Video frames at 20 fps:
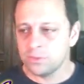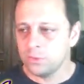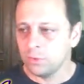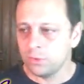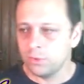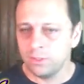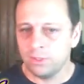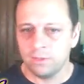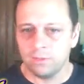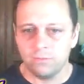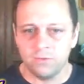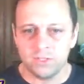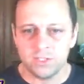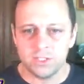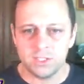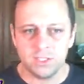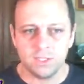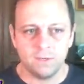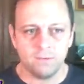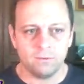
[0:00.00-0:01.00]
who were in the
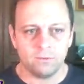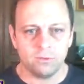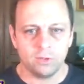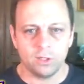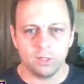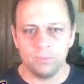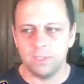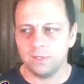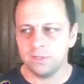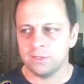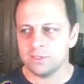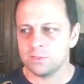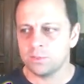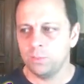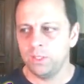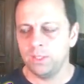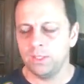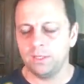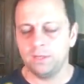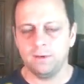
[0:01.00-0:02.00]
fishing tournament this
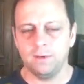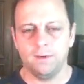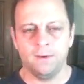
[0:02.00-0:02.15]
week.